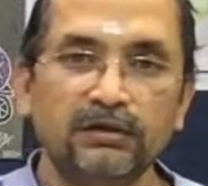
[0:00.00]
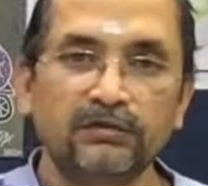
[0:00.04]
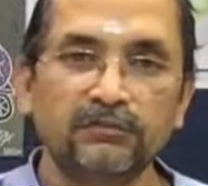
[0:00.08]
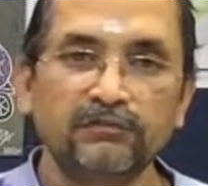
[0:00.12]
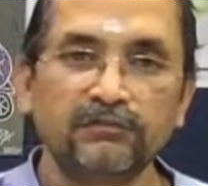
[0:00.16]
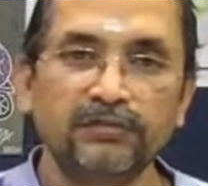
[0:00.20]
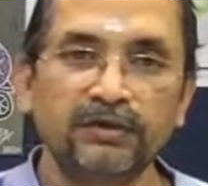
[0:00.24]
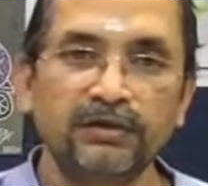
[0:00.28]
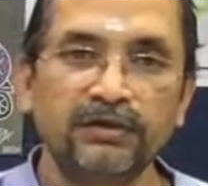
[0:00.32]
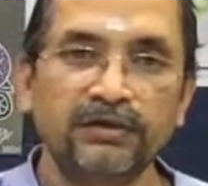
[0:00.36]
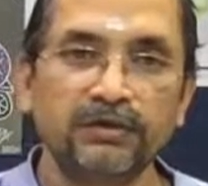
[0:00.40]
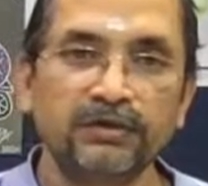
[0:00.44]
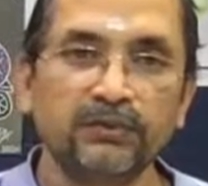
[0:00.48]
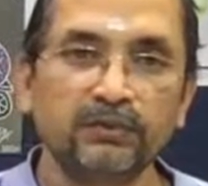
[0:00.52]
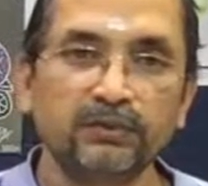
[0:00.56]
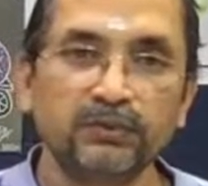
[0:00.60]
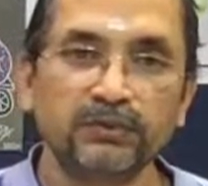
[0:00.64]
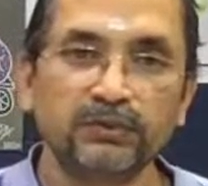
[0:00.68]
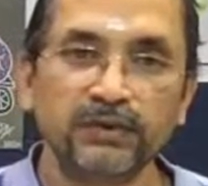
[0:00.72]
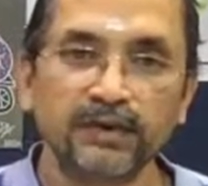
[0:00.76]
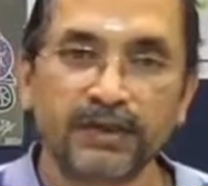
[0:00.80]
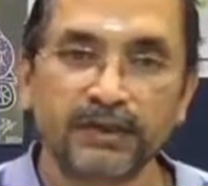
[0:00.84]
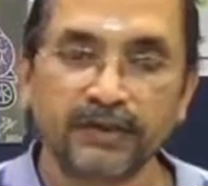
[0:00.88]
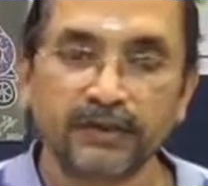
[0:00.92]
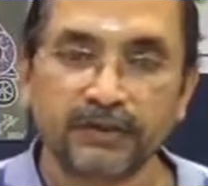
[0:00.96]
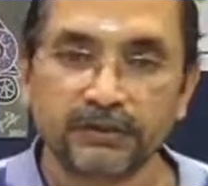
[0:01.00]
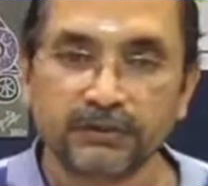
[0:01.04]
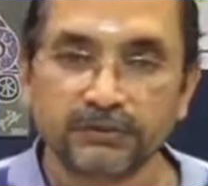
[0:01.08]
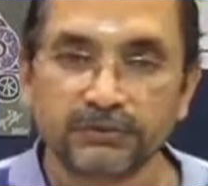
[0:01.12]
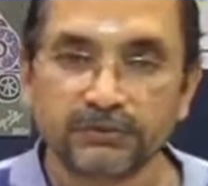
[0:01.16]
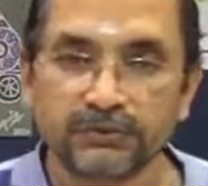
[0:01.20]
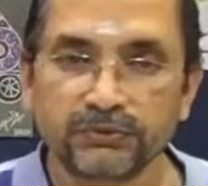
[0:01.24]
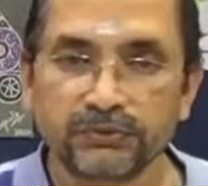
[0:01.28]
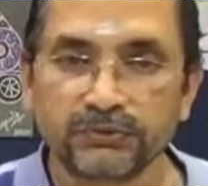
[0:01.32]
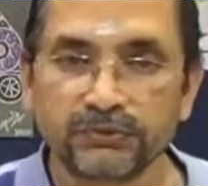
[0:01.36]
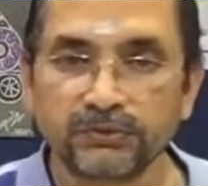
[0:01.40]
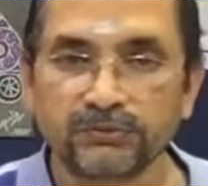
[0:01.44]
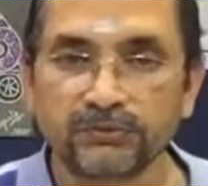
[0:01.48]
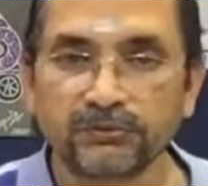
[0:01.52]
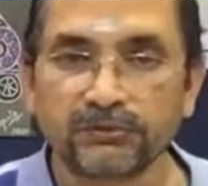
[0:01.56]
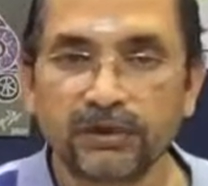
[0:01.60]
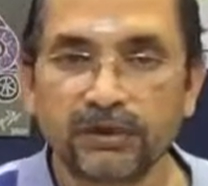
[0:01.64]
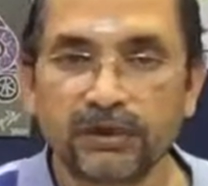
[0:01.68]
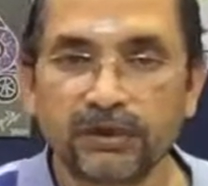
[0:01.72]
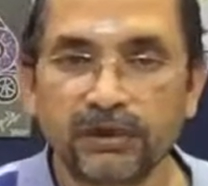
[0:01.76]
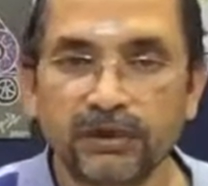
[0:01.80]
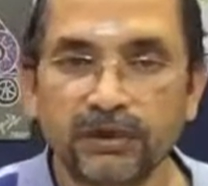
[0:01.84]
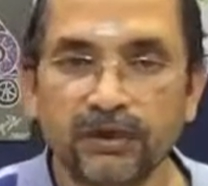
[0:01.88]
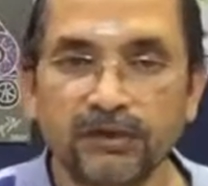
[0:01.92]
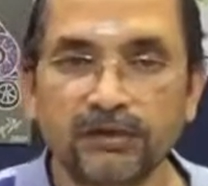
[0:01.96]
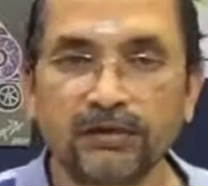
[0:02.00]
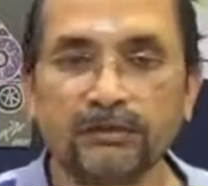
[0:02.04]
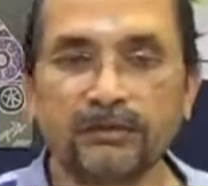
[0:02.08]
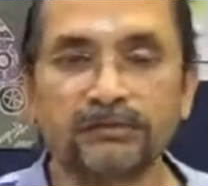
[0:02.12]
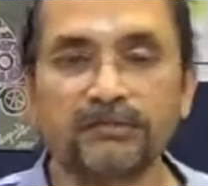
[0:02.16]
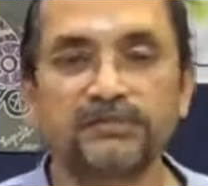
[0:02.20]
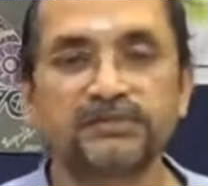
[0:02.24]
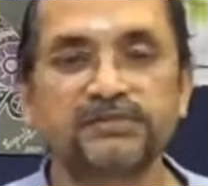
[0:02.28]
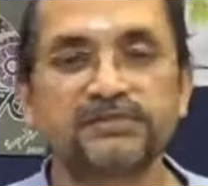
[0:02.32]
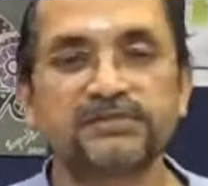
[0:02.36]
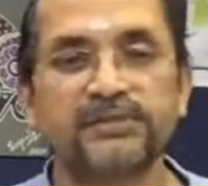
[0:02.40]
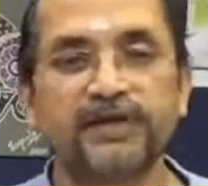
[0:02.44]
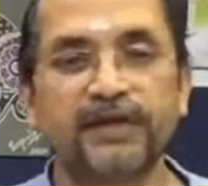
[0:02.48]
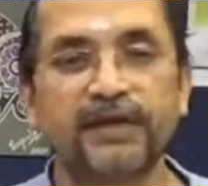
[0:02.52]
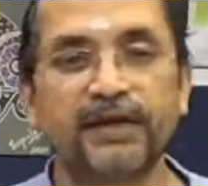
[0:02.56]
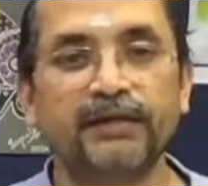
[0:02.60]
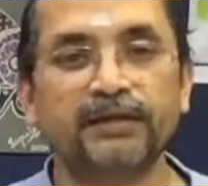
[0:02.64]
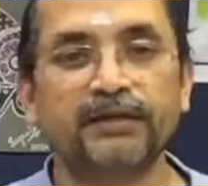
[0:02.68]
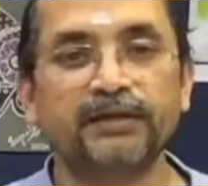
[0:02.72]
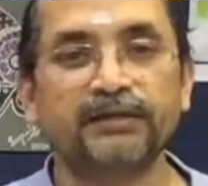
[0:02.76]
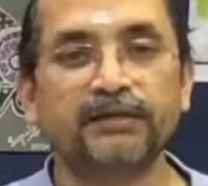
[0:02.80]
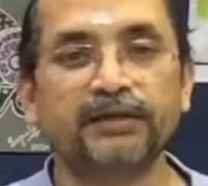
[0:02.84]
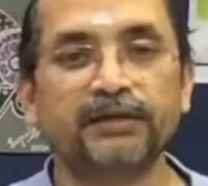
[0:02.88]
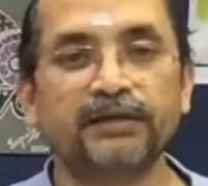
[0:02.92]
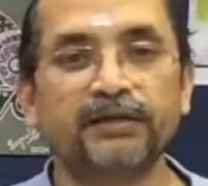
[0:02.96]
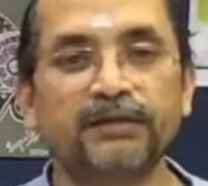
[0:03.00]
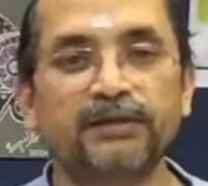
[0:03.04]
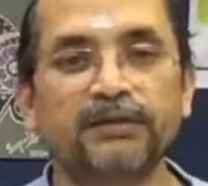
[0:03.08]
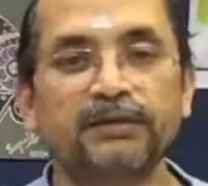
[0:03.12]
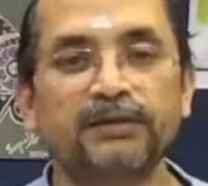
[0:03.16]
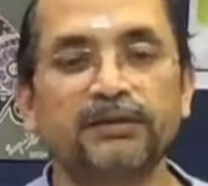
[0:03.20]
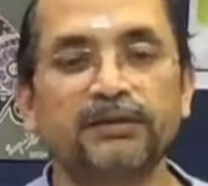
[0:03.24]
we would like you to send a